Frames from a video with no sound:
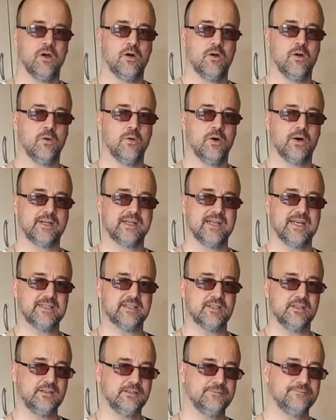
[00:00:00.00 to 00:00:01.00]
On
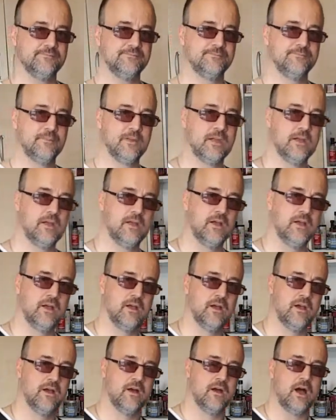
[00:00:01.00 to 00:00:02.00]
kettle.
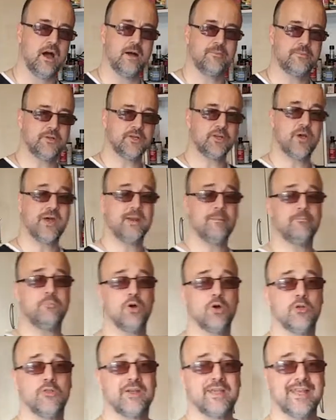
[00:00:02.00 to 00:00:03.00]
I'm going to go ahead and
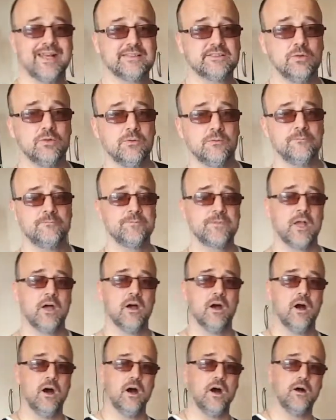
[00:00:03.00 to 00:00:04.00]
boil the kettle.
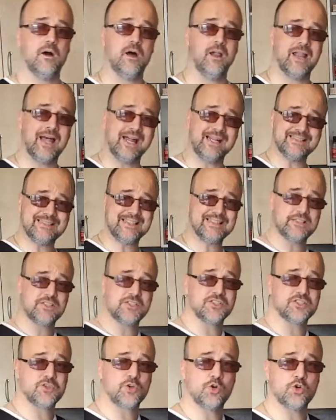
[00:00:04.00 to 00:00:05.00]
I'll add that to
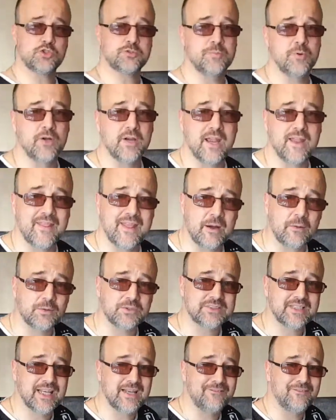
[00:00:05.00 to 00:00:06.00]
the saucepan and that will
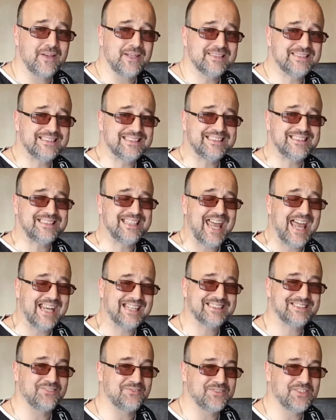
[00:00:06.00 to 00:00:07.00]
save
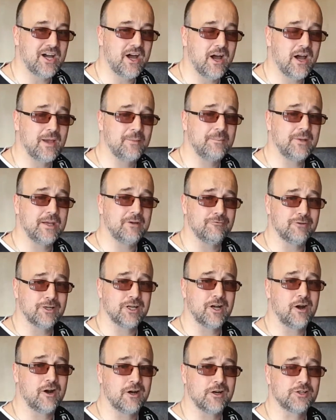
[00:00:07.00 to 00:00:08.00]
stacks of time in
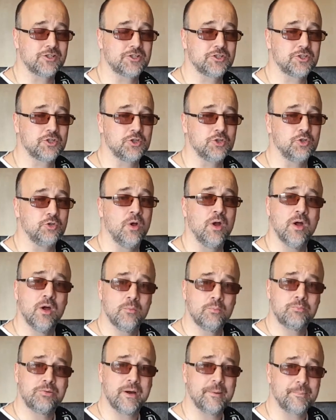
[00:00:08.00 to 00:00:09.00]
regards to
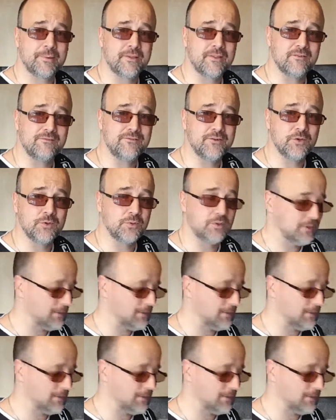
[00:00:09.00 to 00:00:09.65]
prepping the food.